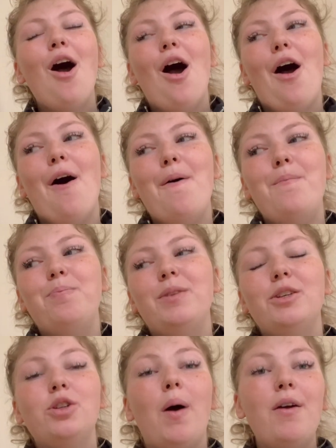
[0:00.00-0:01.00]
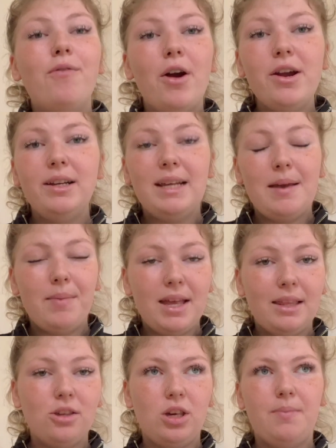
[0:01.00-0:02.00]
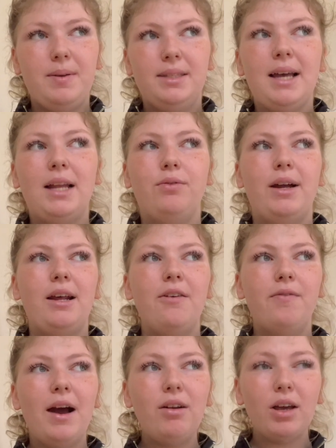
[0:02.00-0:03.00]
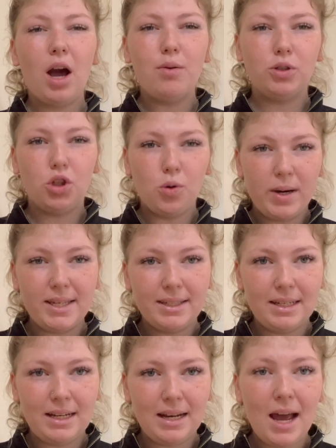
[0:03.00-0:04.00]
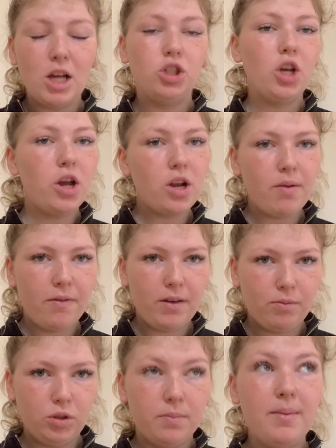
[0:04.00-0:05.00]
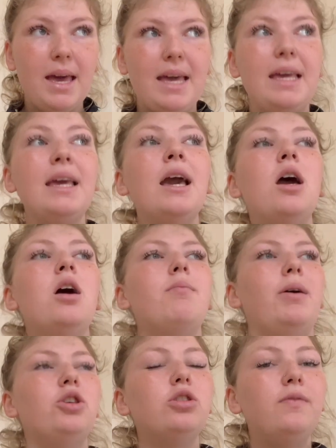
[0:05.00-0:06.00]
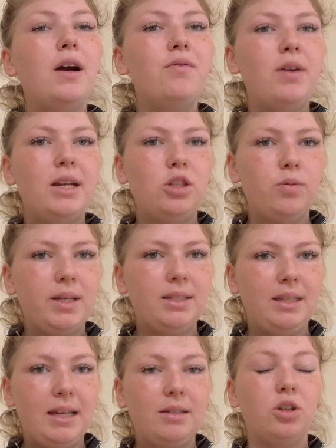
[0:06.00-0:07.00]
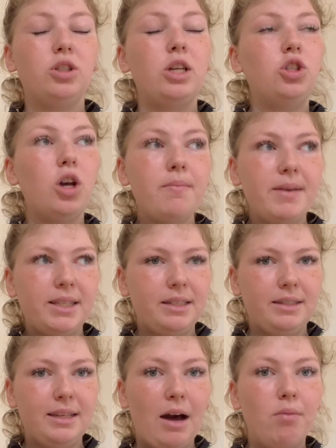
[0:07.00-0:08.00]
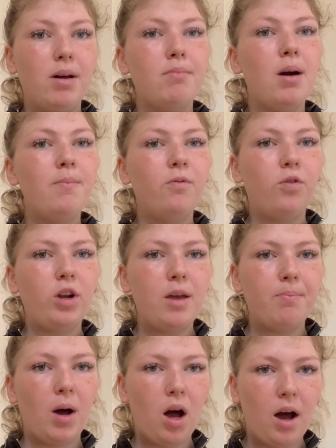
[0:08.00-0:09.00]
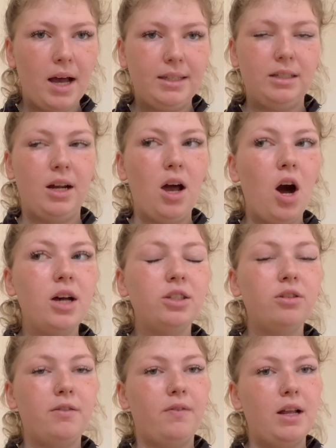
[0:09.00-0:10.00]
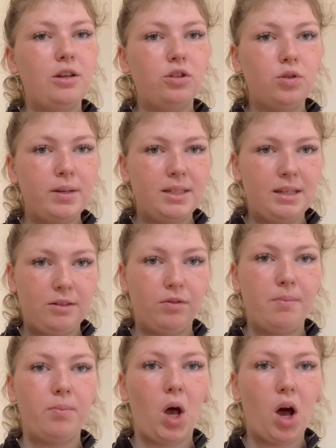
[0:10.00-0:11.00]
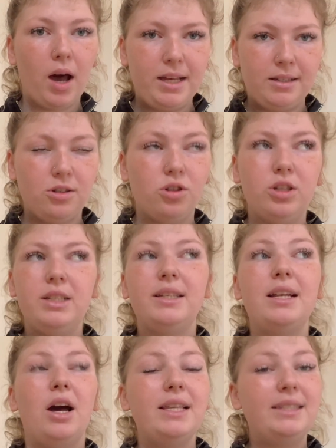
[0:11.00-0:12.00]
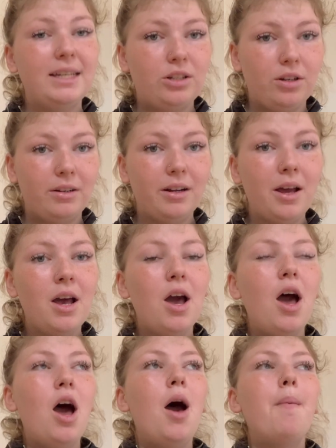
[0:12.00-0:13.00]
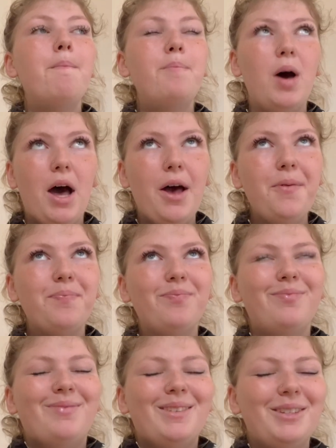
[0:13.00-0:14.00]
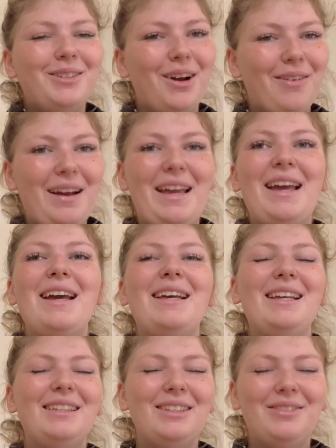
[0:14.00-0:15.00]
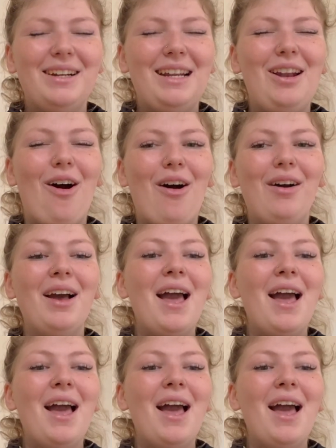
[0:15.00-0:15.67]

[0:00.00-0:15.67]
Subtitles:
So I rode him in the GP saddle, and I felt like I was twisted in it. I don't know if it was me, but I just felt really twisted, because I took Mittens out and my mum followed behind, and I asked her if I looked twisted from behind, and she said I didn't. But, sorry, this is really long.